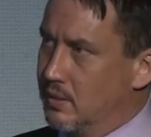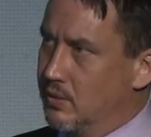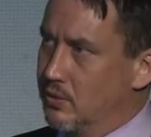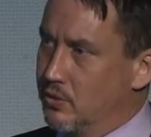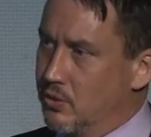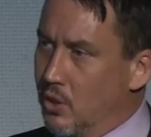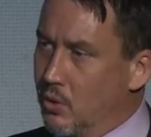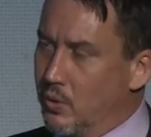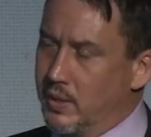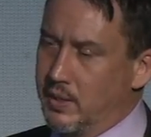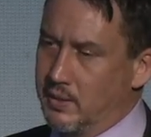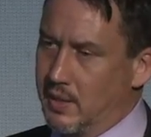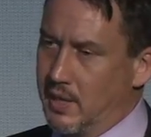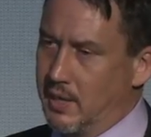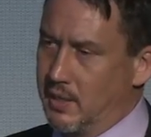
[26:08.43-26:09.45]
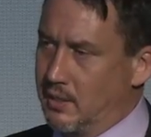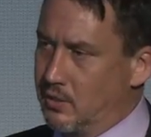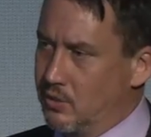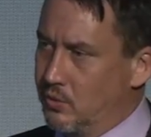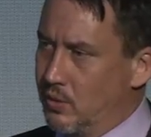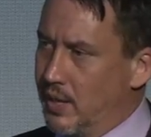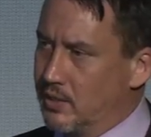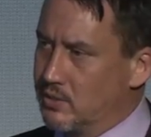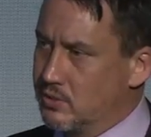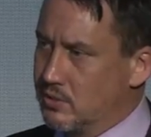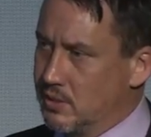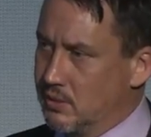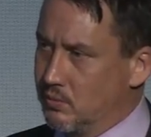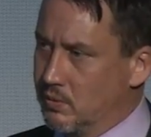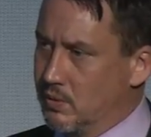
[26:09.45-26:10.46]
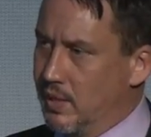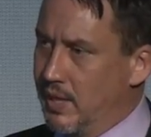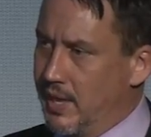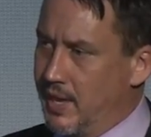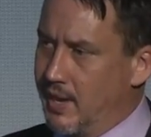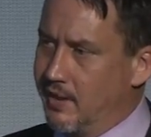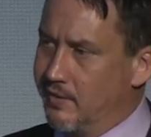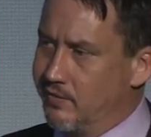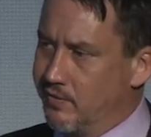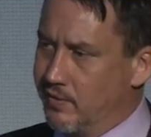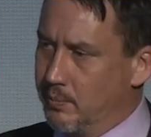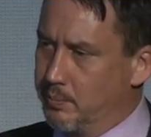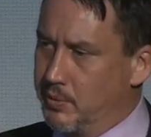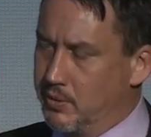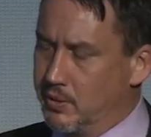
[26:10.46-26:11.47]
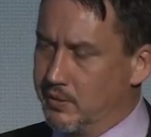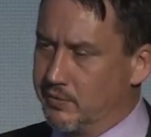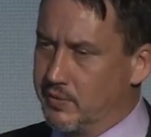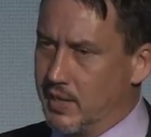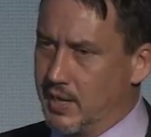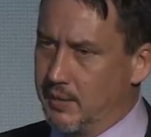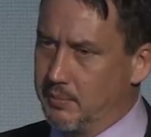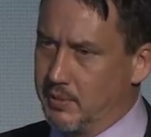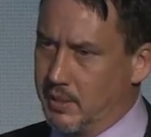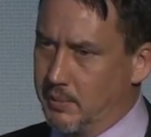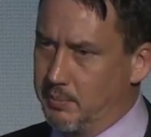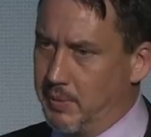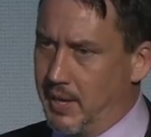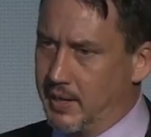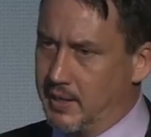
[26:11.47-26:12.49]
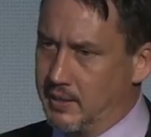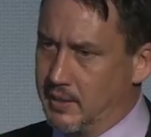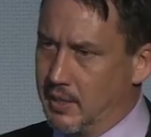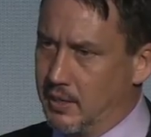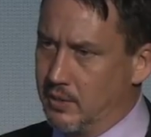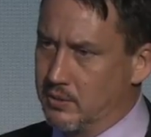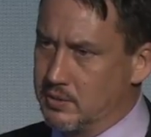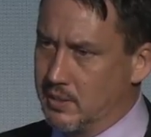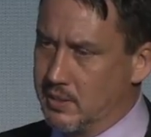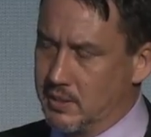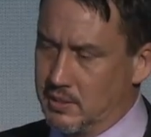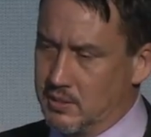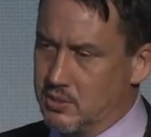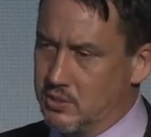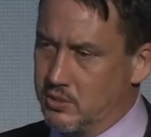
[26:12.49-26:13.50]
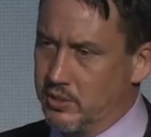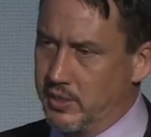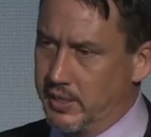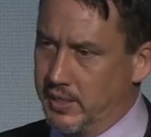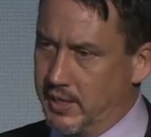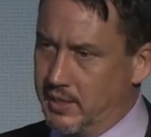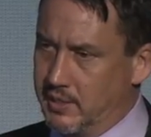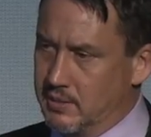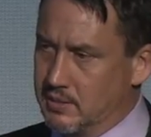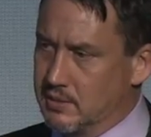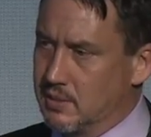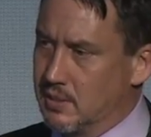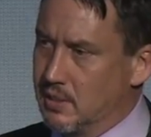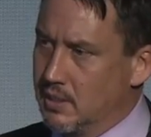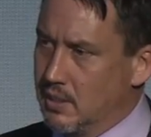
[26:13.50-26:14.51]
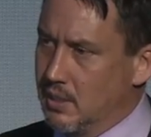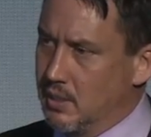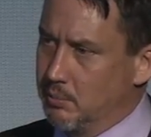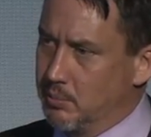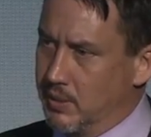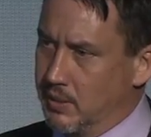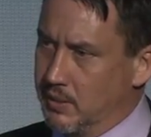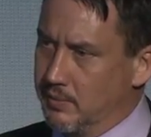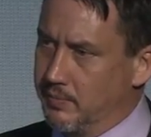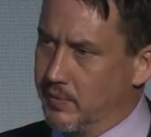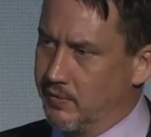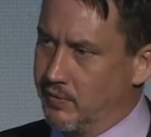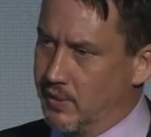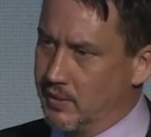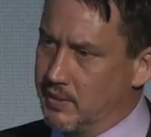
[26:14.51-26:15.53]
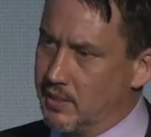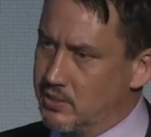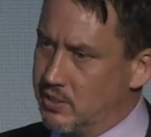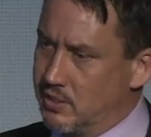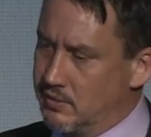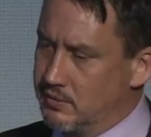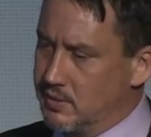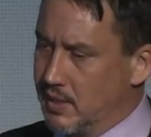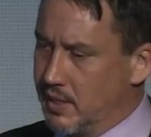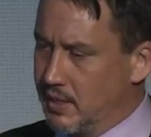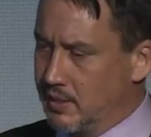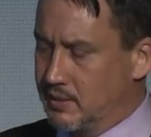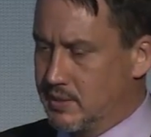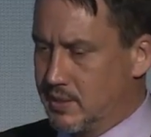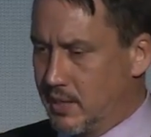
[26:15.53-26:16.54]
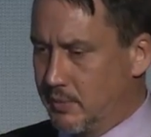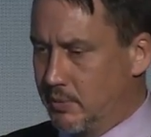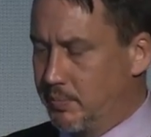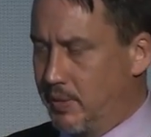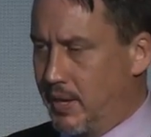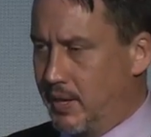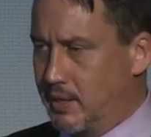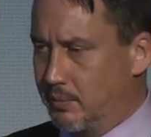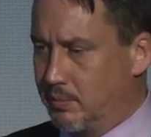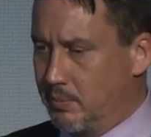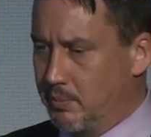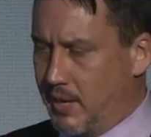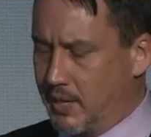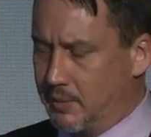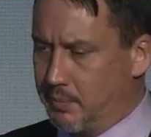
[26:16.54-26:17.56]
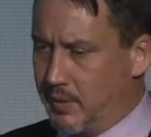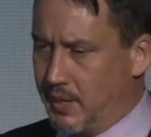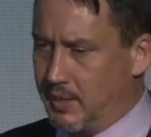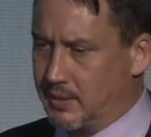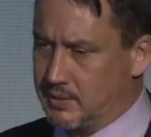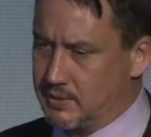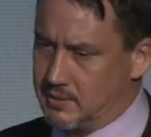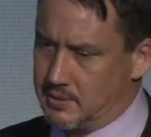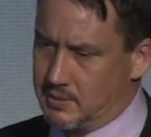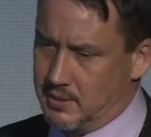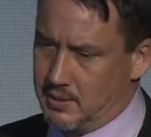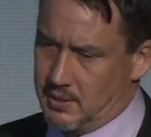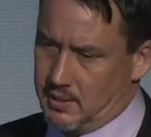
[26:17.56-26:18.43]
knowing that you actually will have a period of time to get back in the house. I think it's 30 days. But if you get that sheriff's knock, it's time to pack up the backpacks,